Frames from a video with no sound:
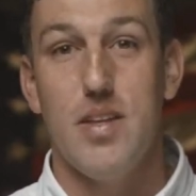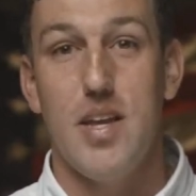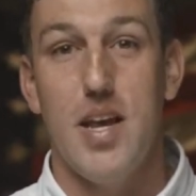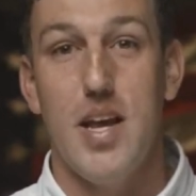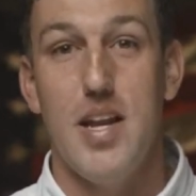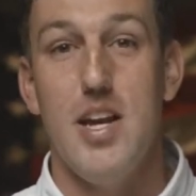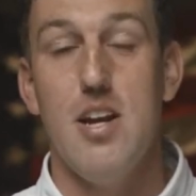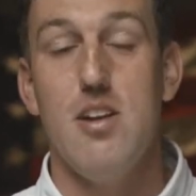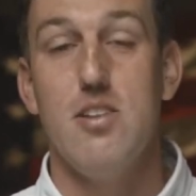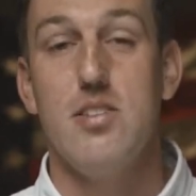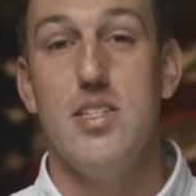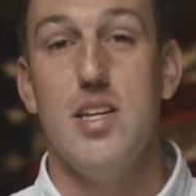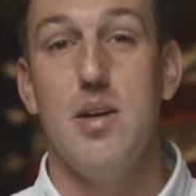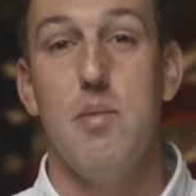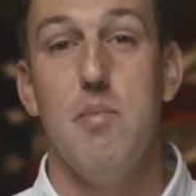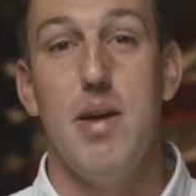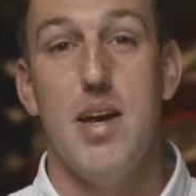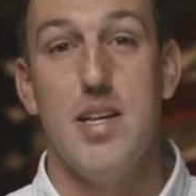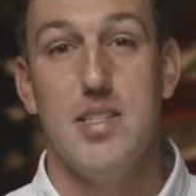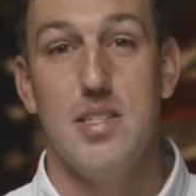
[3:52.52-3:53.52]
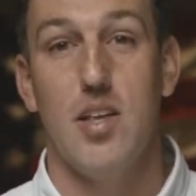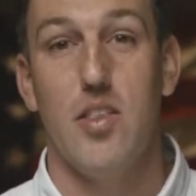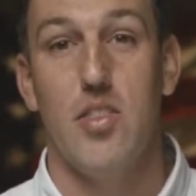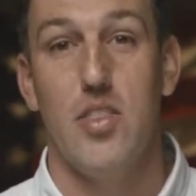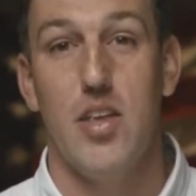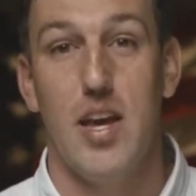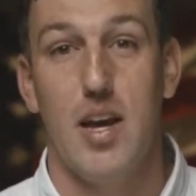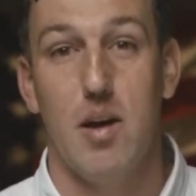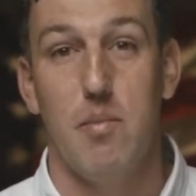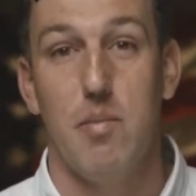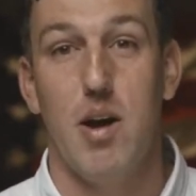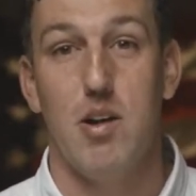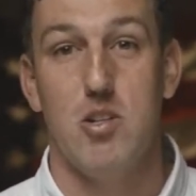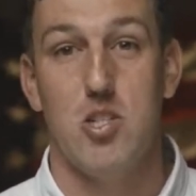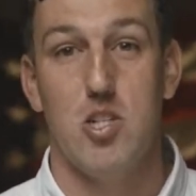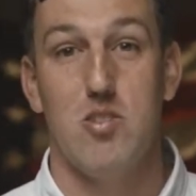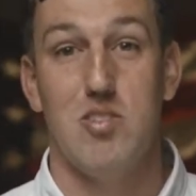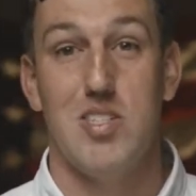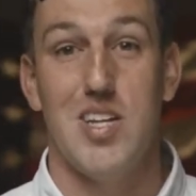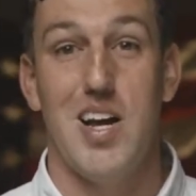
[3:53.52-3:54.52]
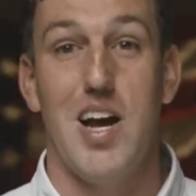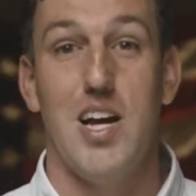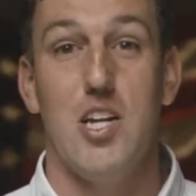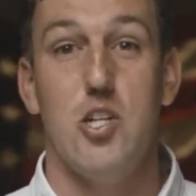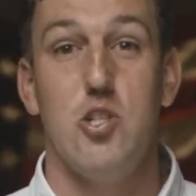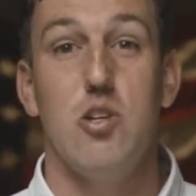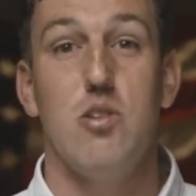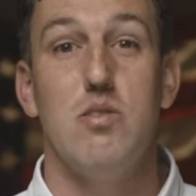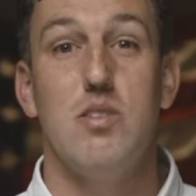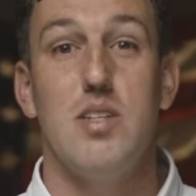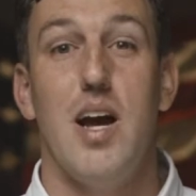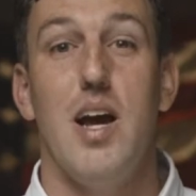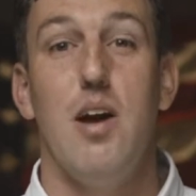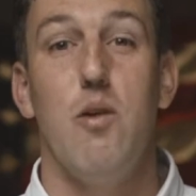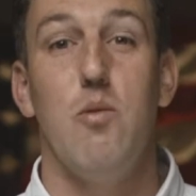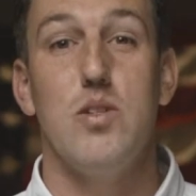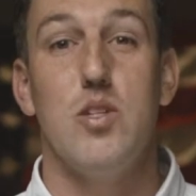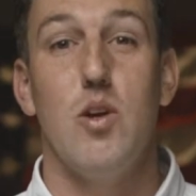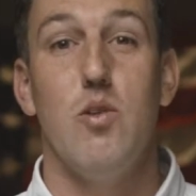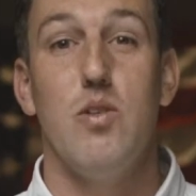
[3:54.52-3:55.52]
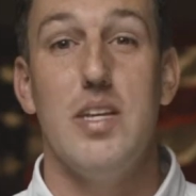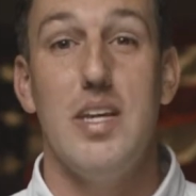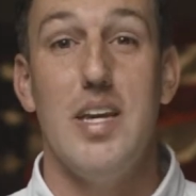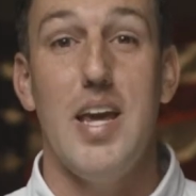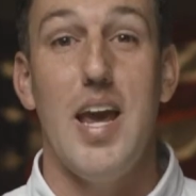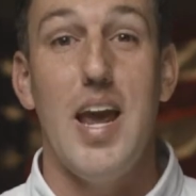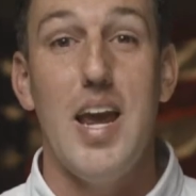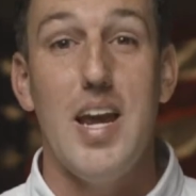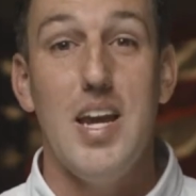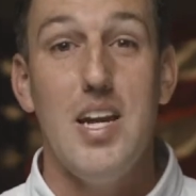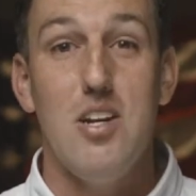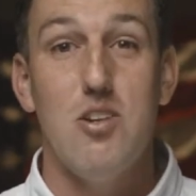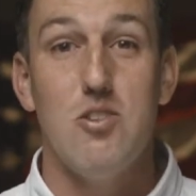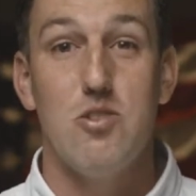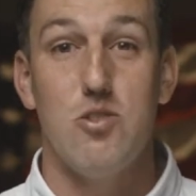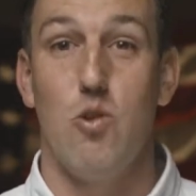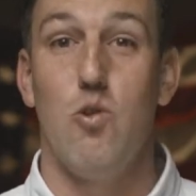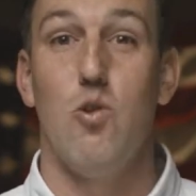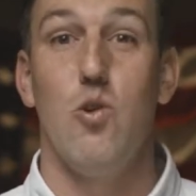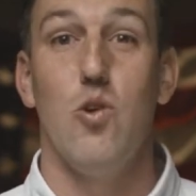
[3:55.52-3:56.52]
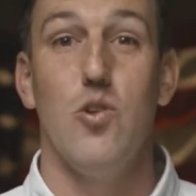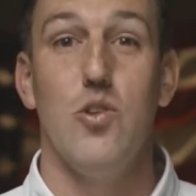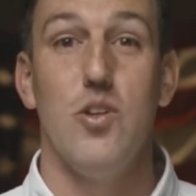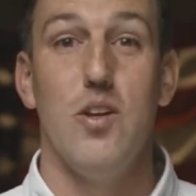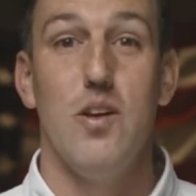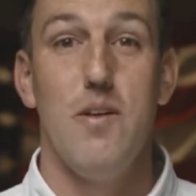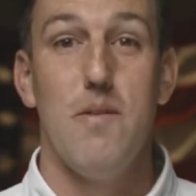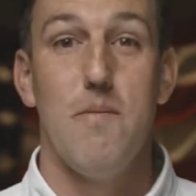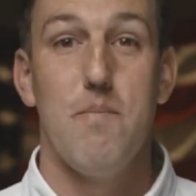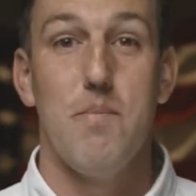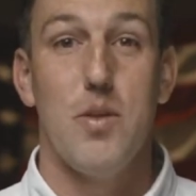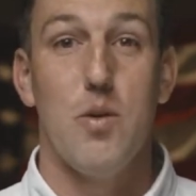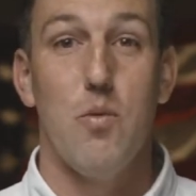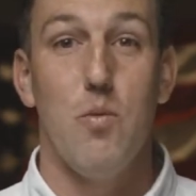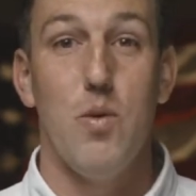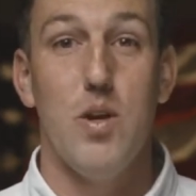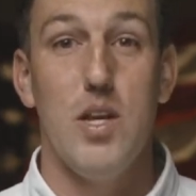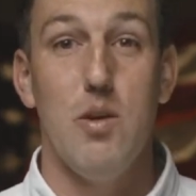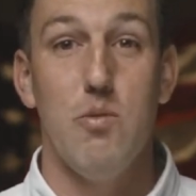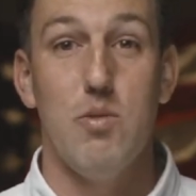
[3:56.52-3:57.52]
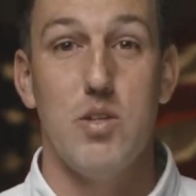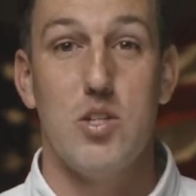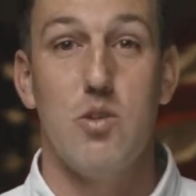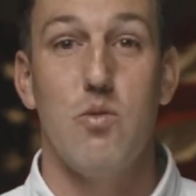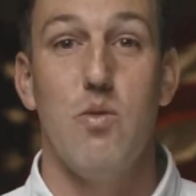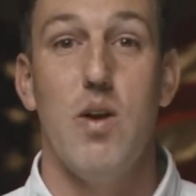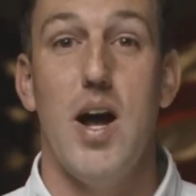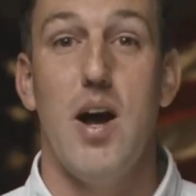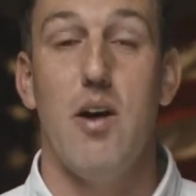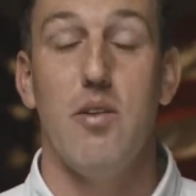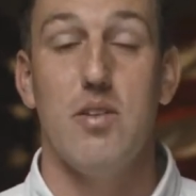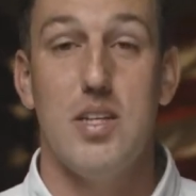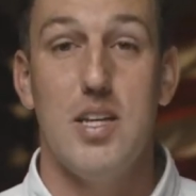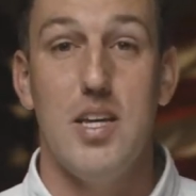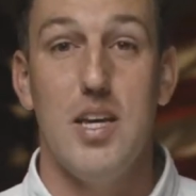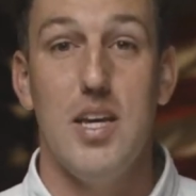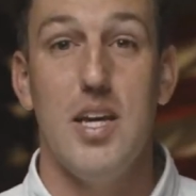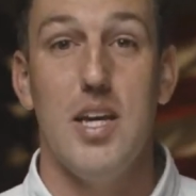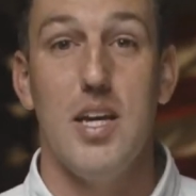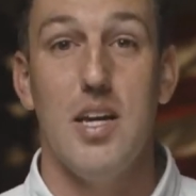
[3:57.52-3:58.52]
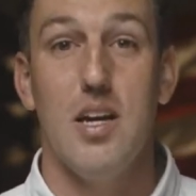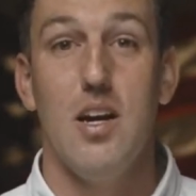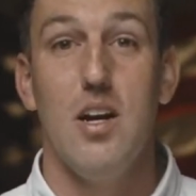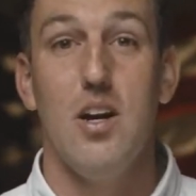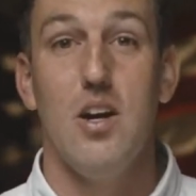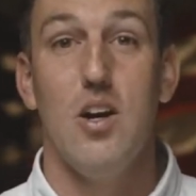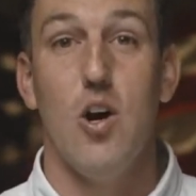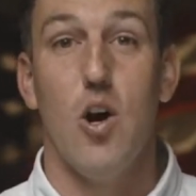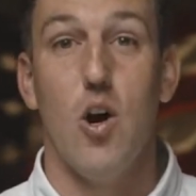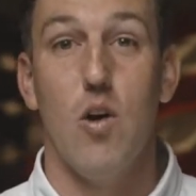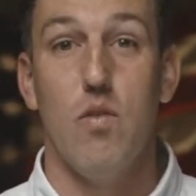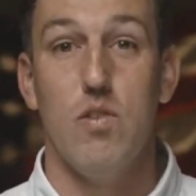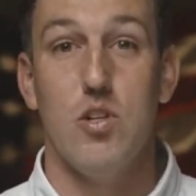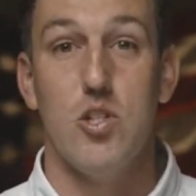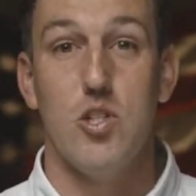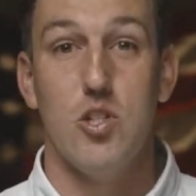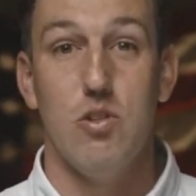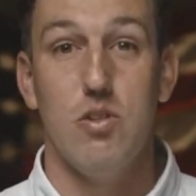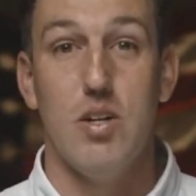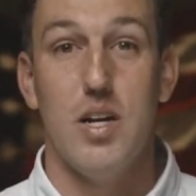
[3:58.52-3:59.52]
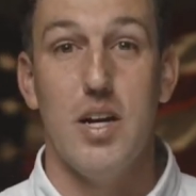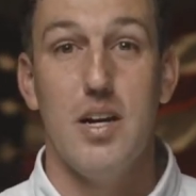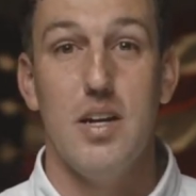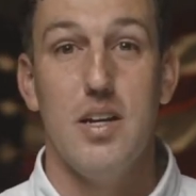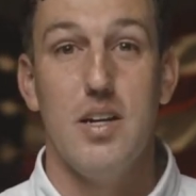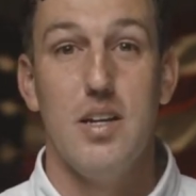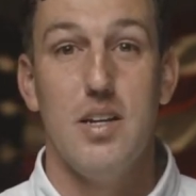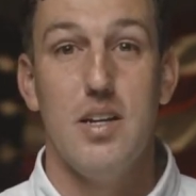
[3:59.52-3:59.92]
And here's the amazing thing about Josiah Josiah was only eight years old when he was crowned king over Judah.